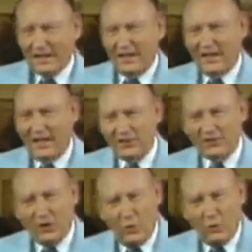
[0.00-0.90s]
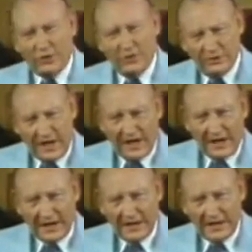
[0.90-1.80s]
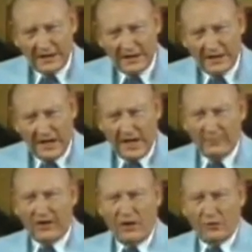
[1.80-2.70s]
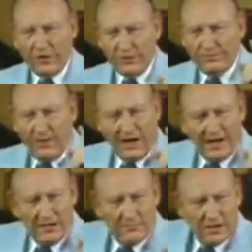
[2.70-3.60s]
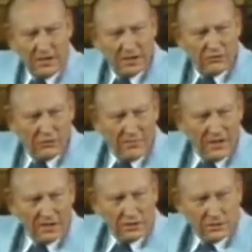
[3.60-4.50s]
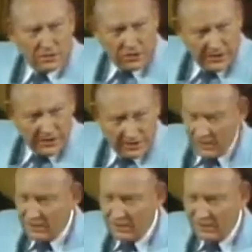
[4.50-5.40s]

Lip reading: His soul didn't die because his mind remained clear.